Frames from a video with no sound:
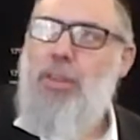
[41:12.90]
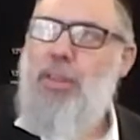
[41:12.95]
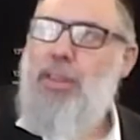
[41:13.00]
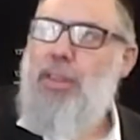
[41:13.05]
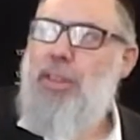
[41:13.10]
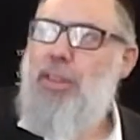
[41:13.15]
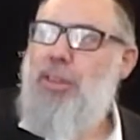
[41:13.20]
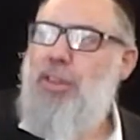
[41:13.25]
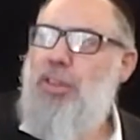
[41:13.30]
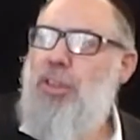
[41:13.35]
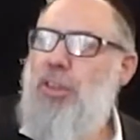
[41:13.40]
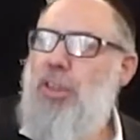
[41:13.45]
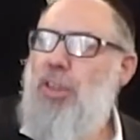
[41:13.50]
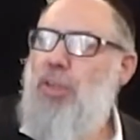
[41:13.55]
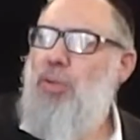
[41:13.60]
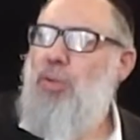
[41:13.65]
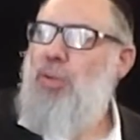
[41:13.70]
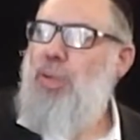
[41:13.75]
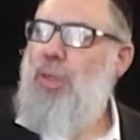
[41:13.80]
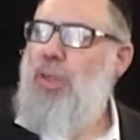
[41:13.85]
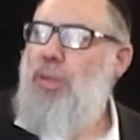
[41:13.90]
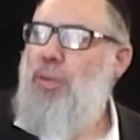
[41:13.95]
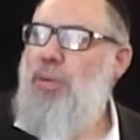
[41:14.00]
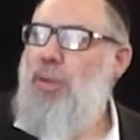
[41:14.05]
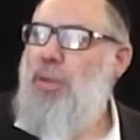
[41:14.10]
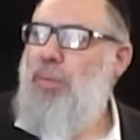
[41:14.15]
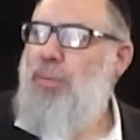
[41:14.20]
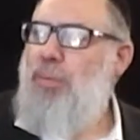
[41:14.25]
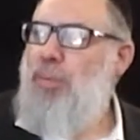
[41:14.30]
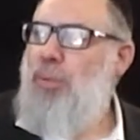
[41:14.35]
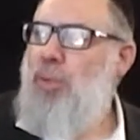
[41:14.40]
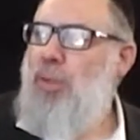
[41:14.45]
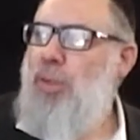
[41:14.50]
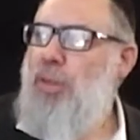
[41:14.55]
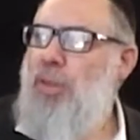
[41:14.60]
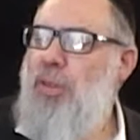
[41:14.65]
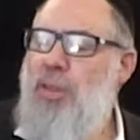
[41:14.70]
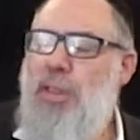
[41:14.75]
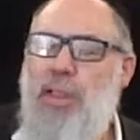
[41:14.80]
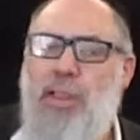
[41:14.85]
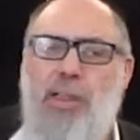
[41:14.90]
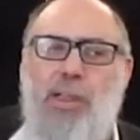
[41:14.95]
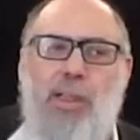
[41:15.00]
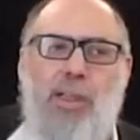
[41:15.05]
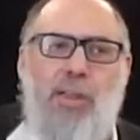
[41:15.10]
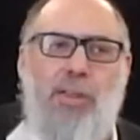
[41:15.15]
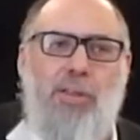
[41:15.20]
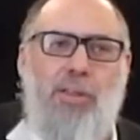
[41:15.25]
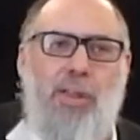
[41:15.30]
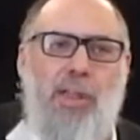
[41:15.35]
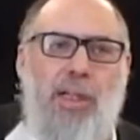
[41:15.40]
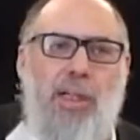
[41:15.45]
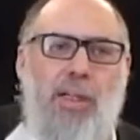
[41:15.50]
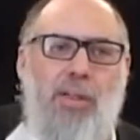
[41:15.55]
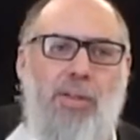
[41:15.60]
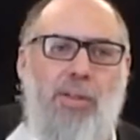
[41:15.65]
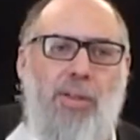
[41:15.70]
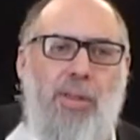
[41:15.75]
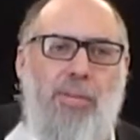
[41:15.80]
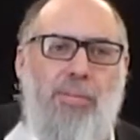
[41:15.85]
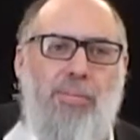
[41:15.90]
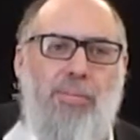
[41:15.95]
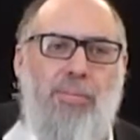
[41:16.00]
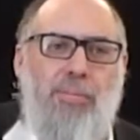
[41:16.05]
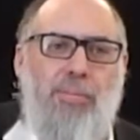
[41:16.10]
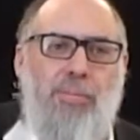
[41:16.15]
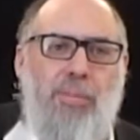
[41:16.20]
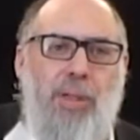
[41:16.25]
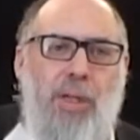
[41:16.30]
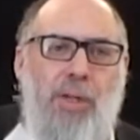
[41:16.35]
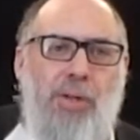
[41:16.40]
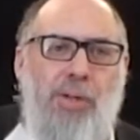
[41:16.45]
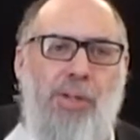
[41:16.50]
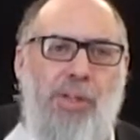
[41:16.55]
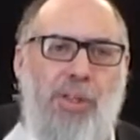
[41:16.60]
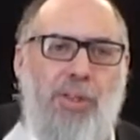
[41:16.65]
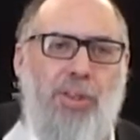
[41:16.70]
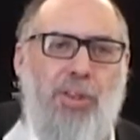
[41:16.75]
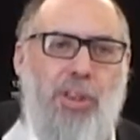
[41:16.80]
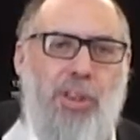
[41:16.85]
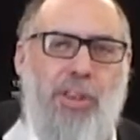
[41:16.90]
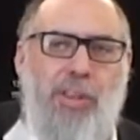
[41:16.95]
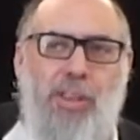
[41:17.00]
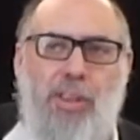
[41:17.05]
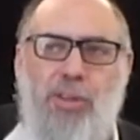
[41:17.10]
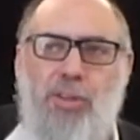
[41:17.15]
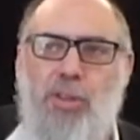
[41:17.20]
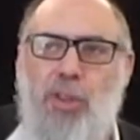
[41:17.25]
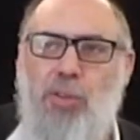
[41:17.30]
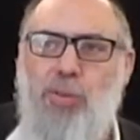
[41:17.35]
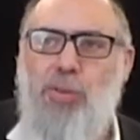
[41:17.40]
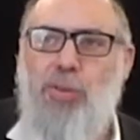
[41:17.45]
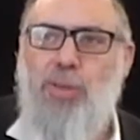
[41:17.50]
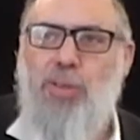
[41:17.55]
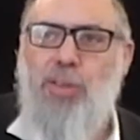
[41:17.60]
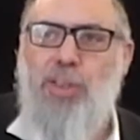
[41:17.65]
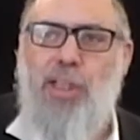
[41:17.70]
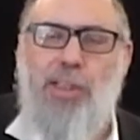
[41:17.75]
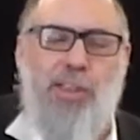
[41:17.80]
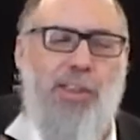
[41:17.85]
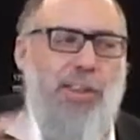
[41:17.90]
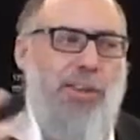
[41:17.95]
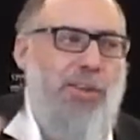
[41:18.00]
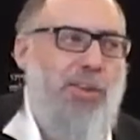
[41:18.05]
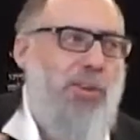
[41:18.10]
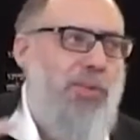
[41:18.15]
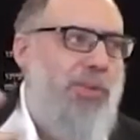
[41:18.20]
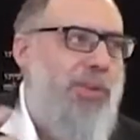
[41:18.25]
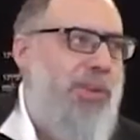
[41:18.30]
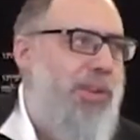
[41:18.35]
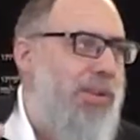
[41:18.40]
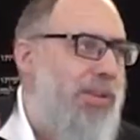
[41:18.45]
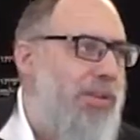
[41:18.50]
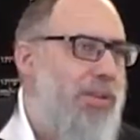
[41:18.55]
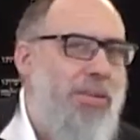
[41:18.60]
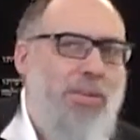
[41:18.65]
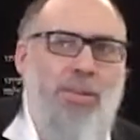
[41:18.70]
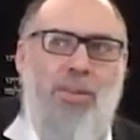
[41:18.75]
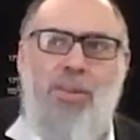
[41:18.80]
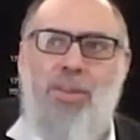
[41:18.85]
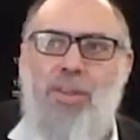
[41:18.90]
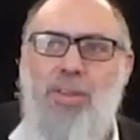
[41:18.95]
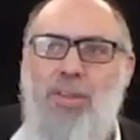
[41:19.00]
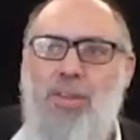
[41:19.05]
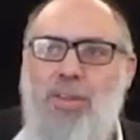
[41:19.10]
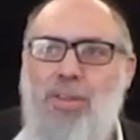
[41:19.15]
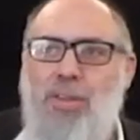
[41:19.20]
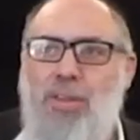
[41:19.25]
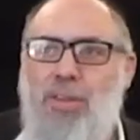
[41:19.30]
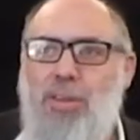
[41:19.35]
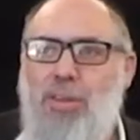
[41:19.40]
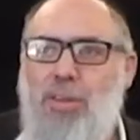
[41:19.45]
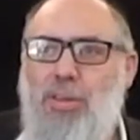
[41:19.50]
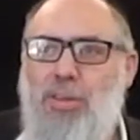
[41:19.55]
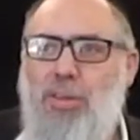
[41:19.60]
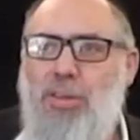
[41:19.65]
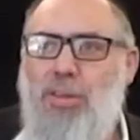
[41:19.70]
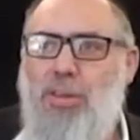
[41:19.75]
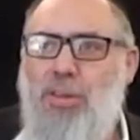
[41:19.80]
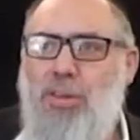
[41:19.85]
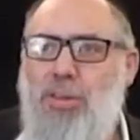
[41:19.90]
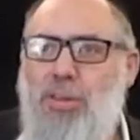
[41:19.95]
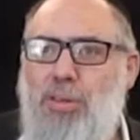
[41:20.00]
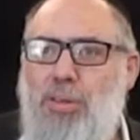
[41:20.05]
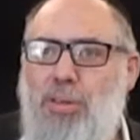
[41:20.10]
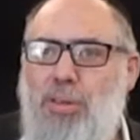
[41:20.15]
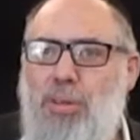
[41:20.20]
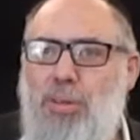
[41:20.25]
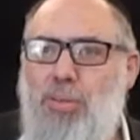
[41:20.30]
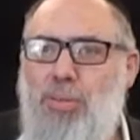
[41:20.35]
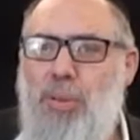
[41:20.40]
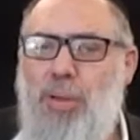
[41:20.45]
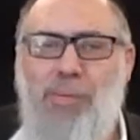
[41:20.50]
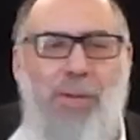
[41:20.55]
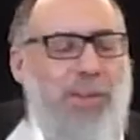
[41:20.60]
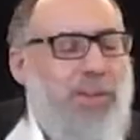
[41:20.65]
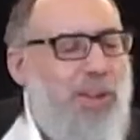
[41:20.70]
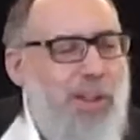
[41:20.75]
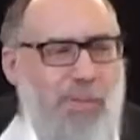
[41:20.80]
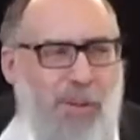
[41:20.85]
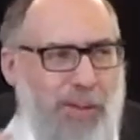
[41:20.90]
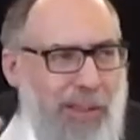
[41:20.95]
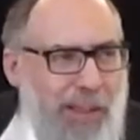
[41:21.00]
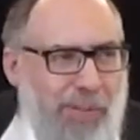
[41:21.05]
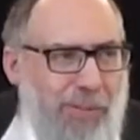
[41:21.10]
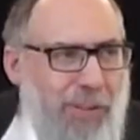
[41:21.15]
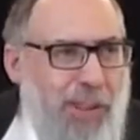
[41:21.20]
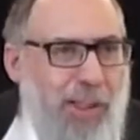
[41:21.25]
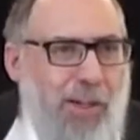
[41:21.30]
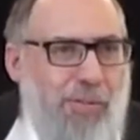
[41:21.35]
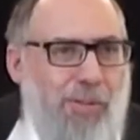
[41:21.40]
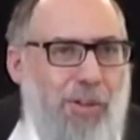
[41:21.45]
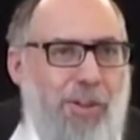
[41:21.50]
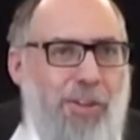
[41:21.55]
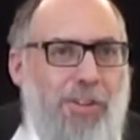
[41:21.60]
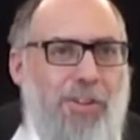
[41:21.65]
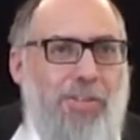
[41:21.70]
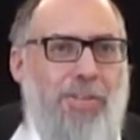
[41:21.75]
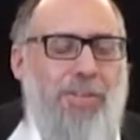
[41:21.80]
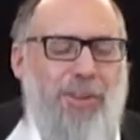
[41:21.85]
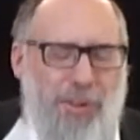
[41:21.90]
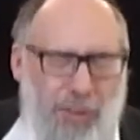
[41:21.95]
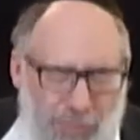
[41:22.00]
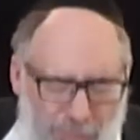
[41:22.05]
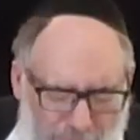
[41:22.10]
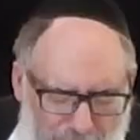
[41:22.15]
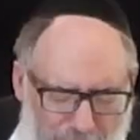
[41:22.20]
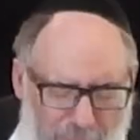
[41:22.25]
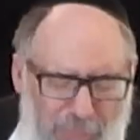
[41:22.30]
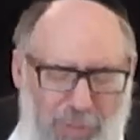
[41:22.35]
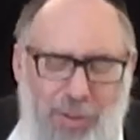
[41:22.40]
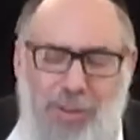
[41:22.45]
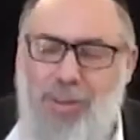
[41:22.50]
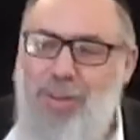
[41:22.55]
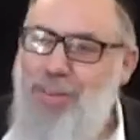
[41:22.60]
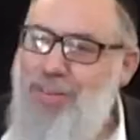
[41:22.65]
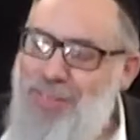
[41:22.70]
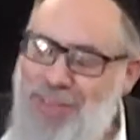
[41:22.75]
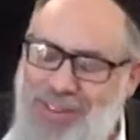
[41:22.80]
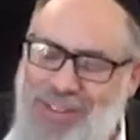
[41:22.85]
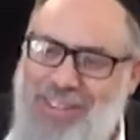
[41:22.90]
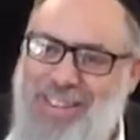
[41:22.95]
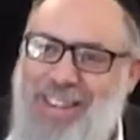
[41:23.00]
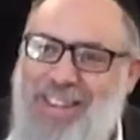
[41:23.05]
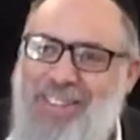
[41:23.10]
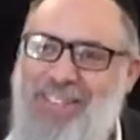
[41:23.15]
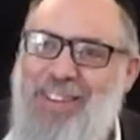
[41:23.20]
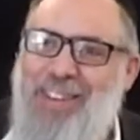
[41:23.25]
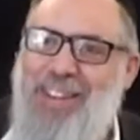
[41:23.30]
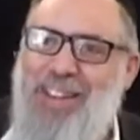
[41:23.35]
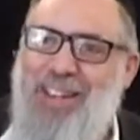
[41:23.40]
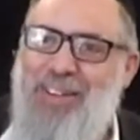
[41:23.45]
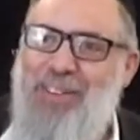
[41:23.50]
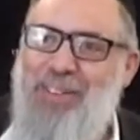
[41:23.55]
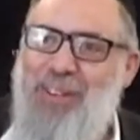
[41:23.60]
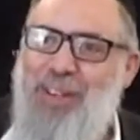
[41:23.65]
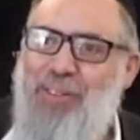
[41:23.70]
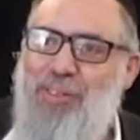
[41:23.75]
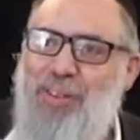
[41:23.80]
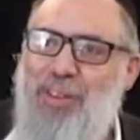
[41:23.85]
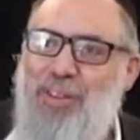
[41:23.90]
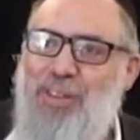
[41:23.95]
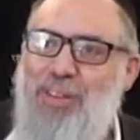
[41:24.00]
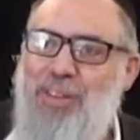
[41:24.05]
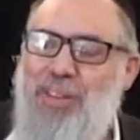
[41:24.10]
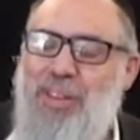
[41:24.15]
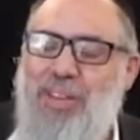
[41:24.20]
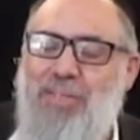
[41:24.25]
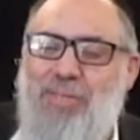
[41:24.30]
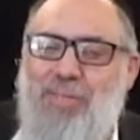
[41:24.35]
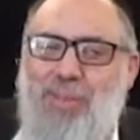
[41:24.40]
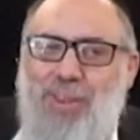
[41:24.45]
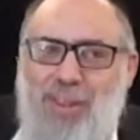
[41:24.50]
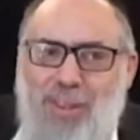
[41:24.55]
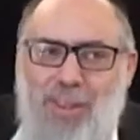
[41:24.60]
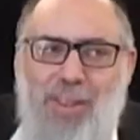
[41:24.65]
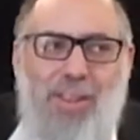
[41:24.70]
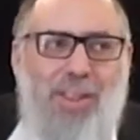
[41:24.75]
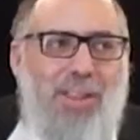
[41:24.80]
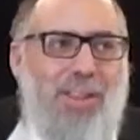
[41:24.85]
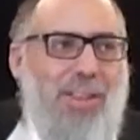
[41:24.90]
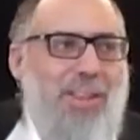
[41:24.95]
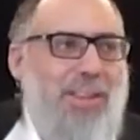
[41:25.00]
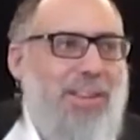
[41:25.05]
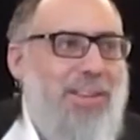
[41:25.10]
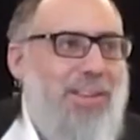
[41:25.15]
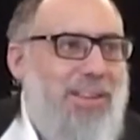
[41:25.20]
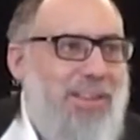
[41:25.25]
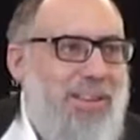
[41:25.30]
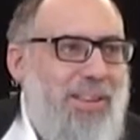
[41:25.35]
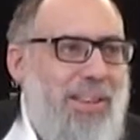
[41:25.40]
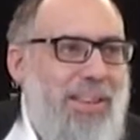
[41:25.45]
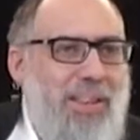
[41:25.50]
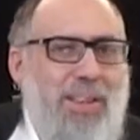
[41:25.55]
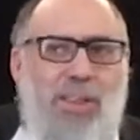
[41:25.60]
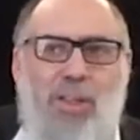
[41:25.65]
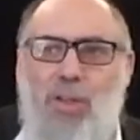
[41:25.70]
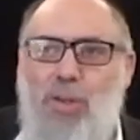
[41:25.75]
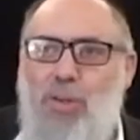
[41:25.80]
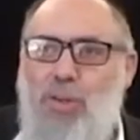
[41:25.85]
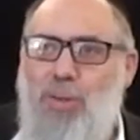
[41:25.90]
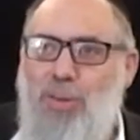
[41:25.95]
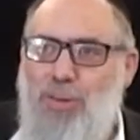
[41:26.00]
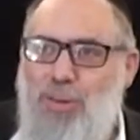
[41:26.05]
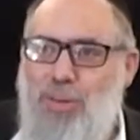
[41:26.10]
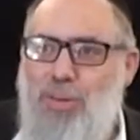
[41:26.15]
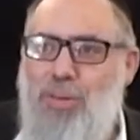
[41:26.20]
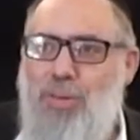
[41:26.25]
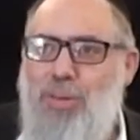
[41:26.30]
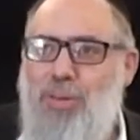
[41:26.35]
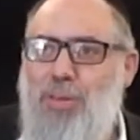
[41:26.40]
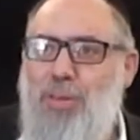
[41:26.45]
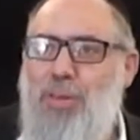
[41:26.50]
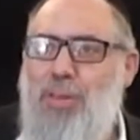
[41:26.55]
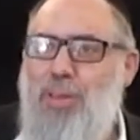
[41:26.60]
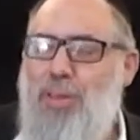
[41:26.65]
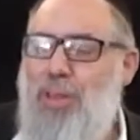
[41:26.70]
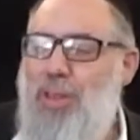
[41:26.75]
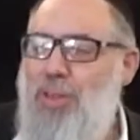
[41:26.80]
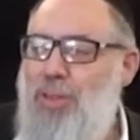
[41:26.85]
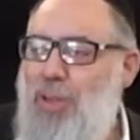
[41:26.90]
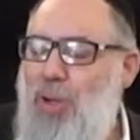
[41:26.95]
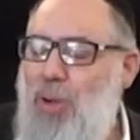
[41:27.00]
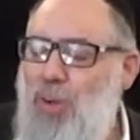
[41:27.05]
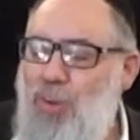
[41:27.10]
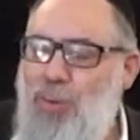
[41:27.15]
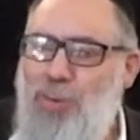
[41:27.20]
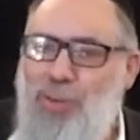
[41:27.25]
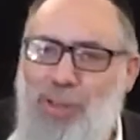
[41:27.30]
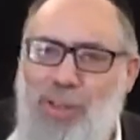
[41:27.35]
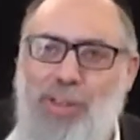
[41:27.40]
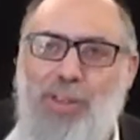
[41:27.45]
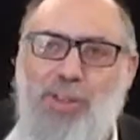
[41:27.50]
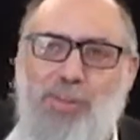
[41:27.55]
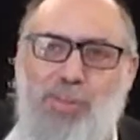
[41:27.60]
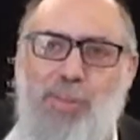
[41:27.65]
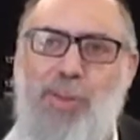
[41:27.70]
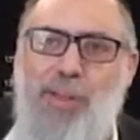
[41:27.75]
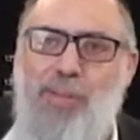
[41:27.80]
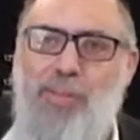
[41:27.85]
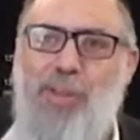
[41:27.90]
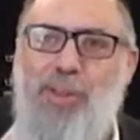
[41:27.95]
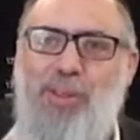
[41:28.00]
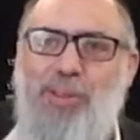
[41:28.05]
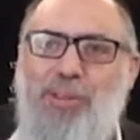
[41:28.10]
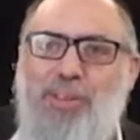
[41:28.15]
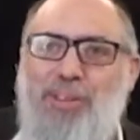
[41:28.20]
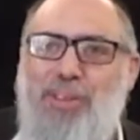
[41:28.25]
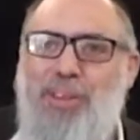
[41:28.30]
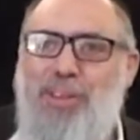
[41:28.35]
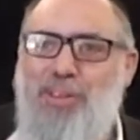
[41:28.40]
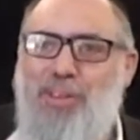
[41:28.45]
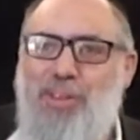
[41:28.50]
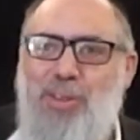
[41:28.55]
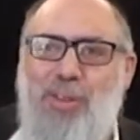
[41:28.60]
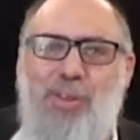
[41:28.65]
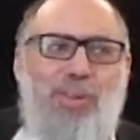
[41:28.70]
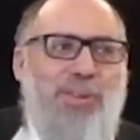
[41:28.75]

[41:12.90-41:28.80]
it's so important that our Yiddishkeit, our Torah, is not chitzoni. It's just. I'm not talking about having kavanah. I don't mean kavanah. It's like the whole thing is pnimius. That's the